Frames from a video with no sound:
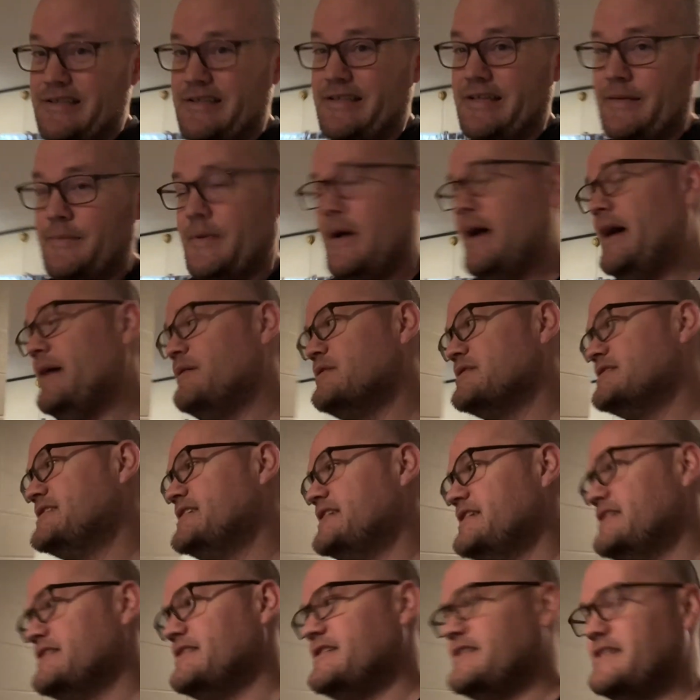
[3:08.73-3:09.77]
claim I was
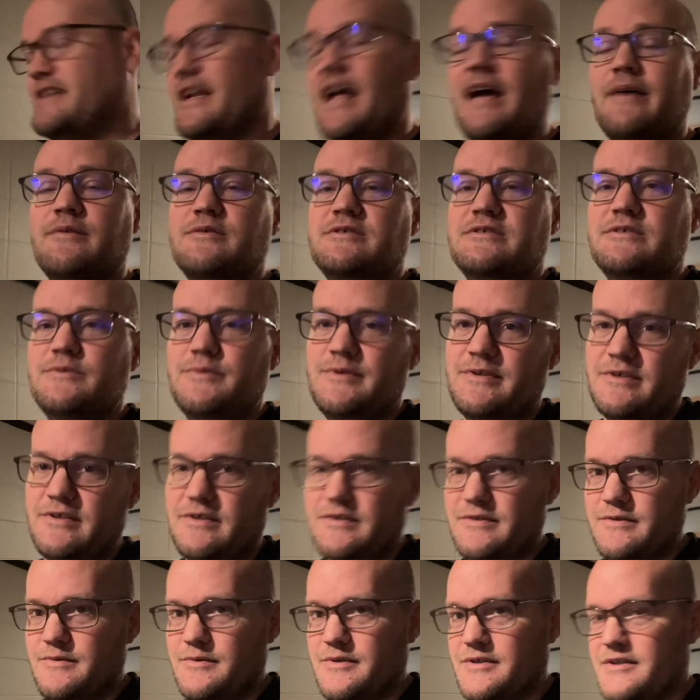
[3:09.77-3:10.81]
healing and I was doing
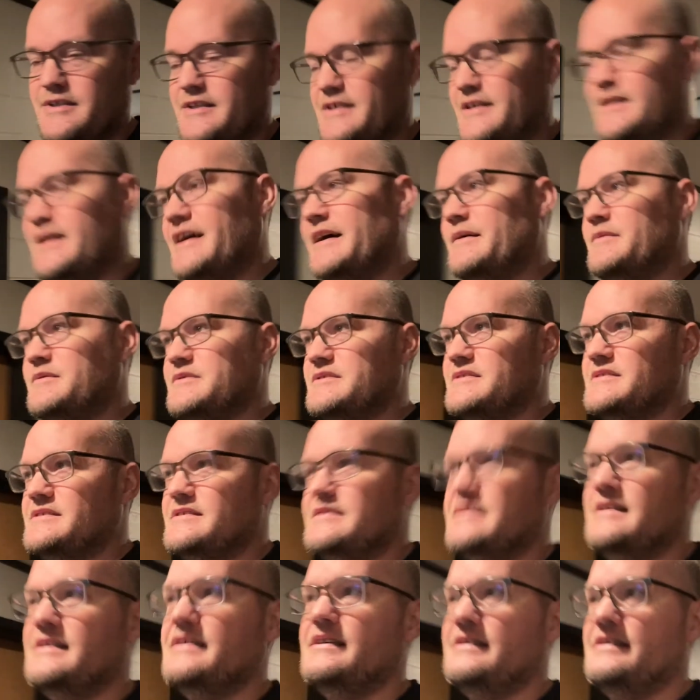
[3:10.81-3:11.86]
all the work and I
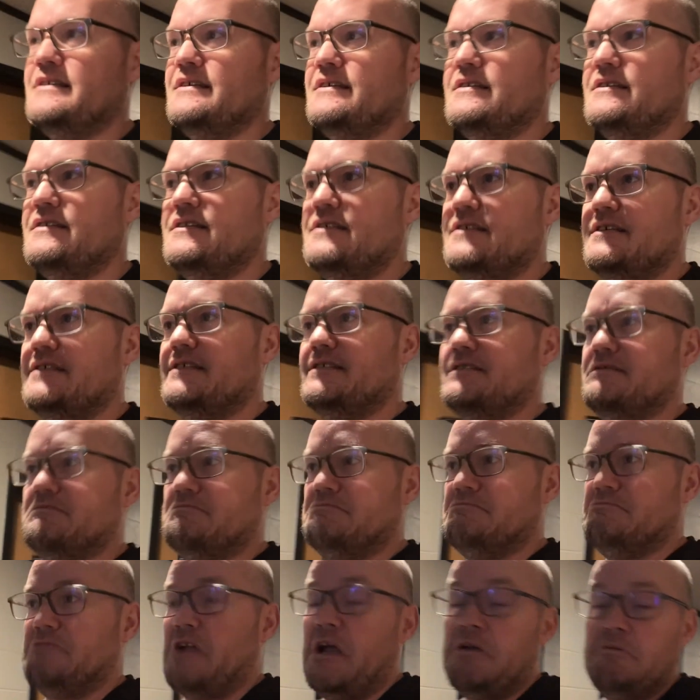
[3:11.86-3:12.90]
was
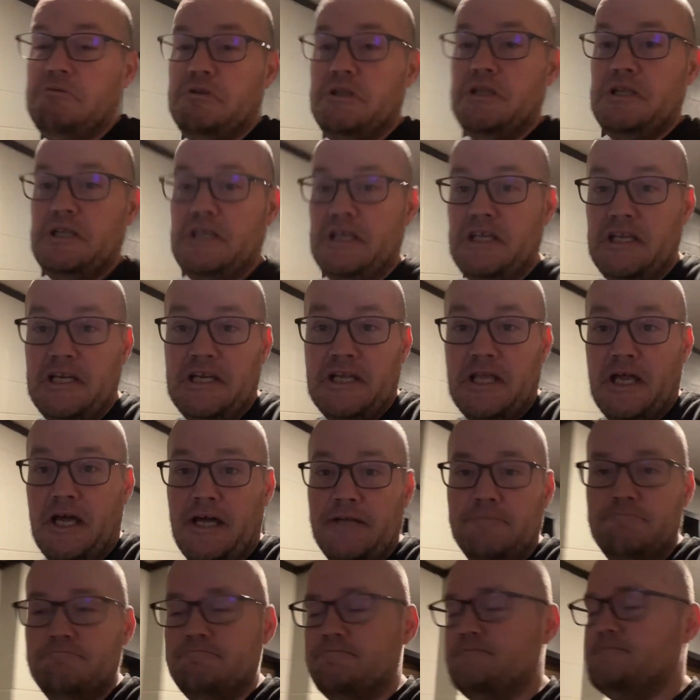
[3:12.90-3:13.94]
not really needing God.